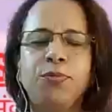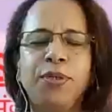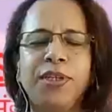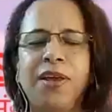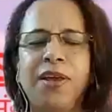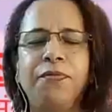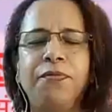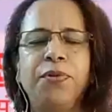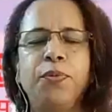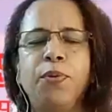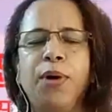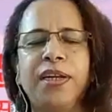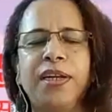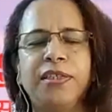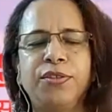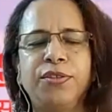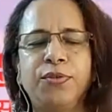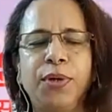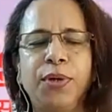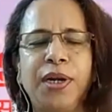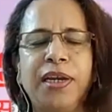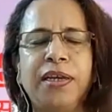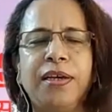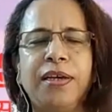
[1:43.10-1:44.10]
everyone is
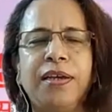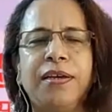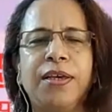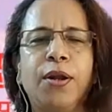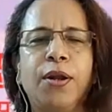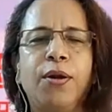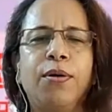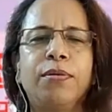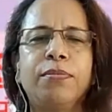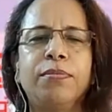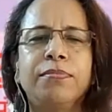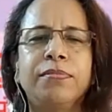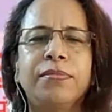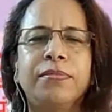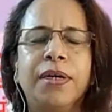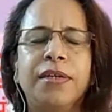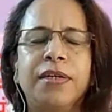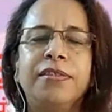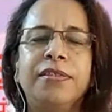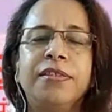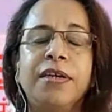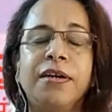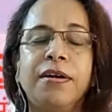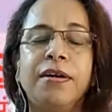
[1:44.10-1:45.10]
really,
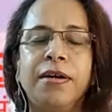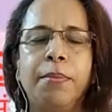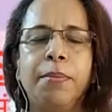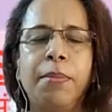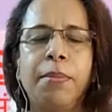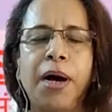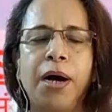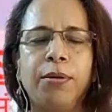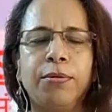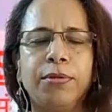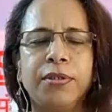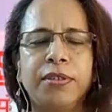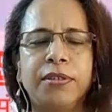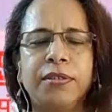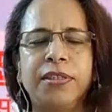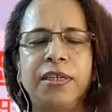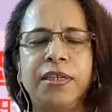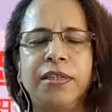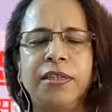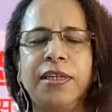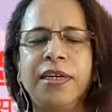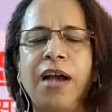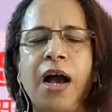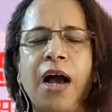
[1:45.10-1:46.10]
concerned about.
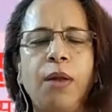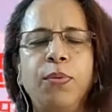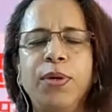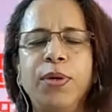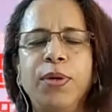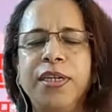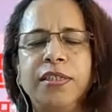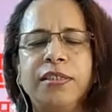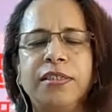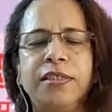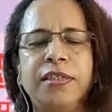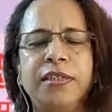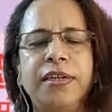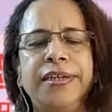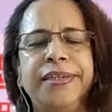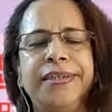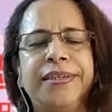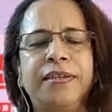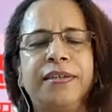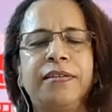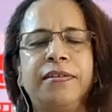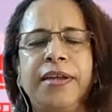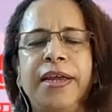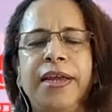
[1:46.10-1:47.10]
See, the Galwan incident
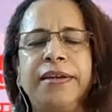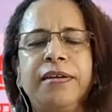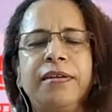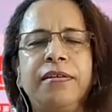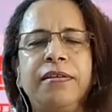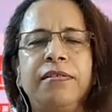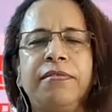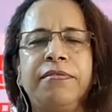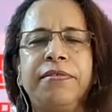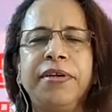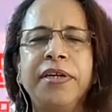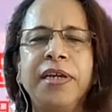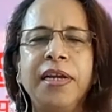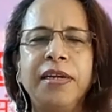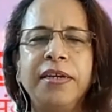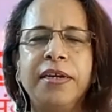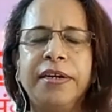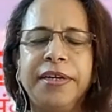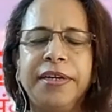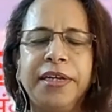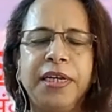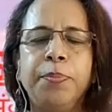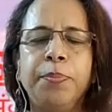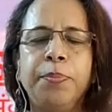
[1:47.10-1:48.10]
created really a
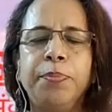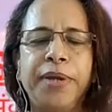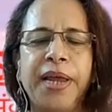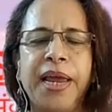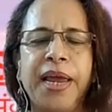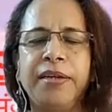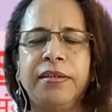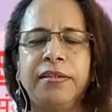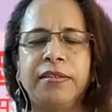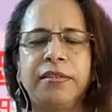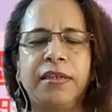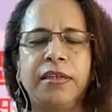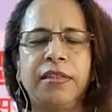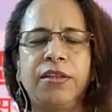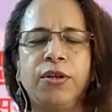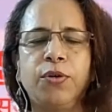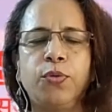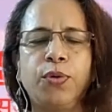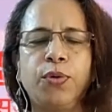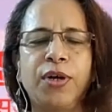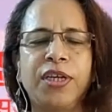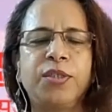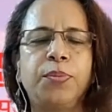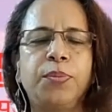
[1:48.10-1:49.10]
deep dent in the
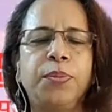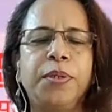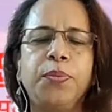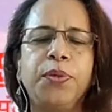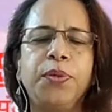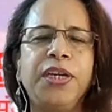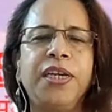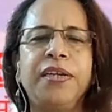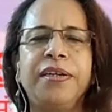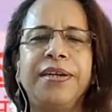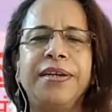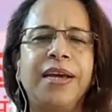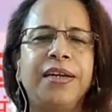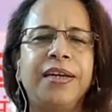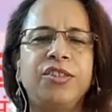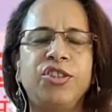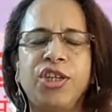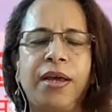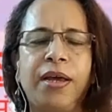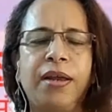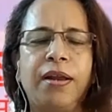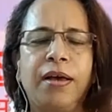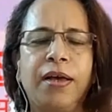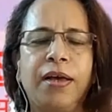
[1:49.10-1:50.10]
trust between India and
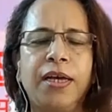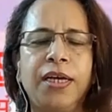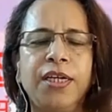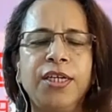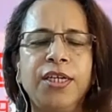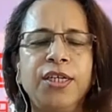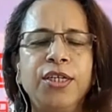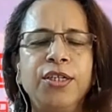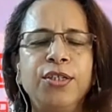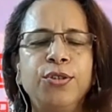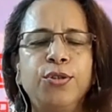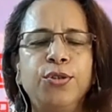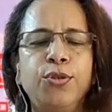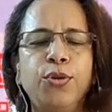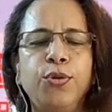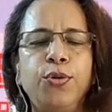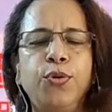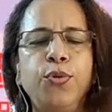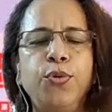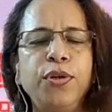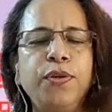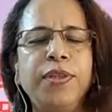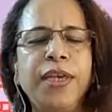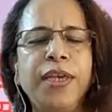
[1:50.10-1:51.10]
China. So do
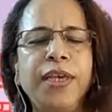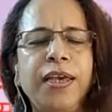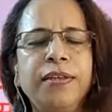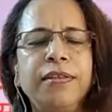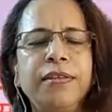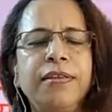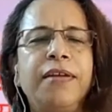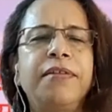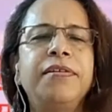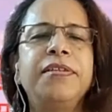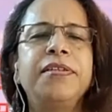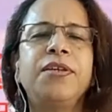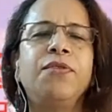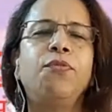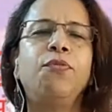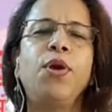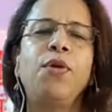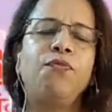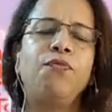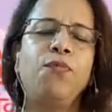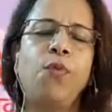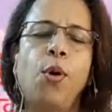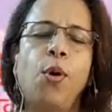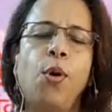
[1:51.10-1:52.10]
you think there is a way
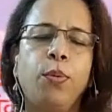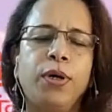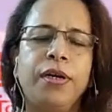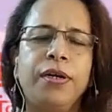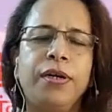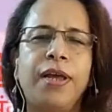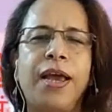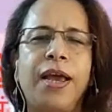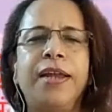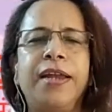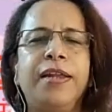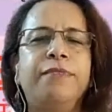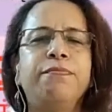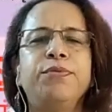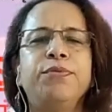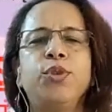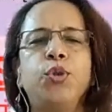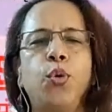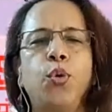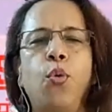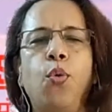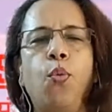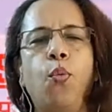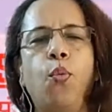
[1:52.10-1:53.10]
forward? And if
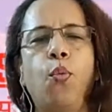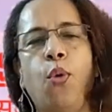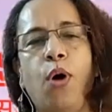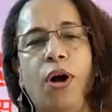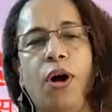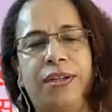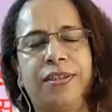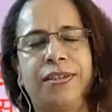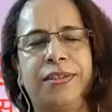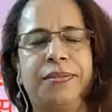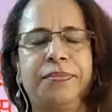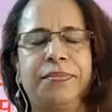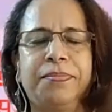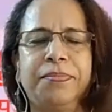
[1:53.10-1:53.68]
so, what?